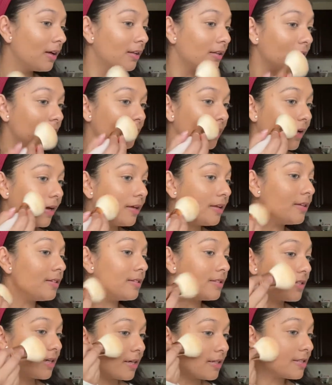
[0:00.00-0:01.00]
light
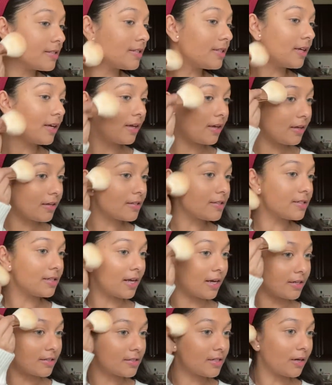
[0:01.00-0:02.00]
dusting because
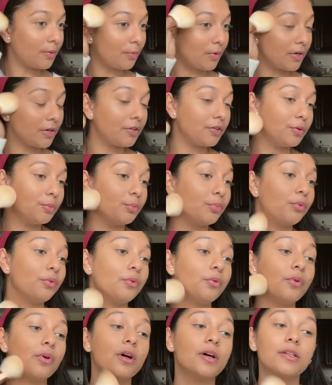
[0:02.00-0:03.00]
next I wanna do
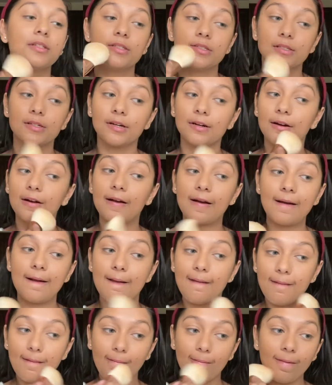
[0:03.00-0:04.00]
bronzer.
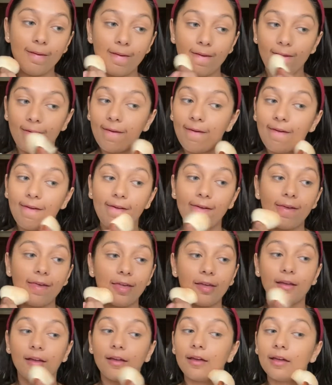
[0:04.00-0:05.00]

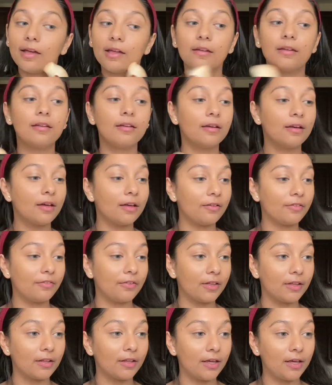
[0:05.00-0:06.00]
And I
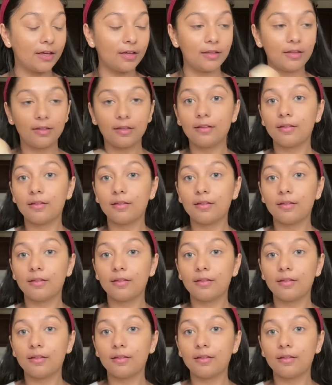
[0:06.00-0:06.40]
feel like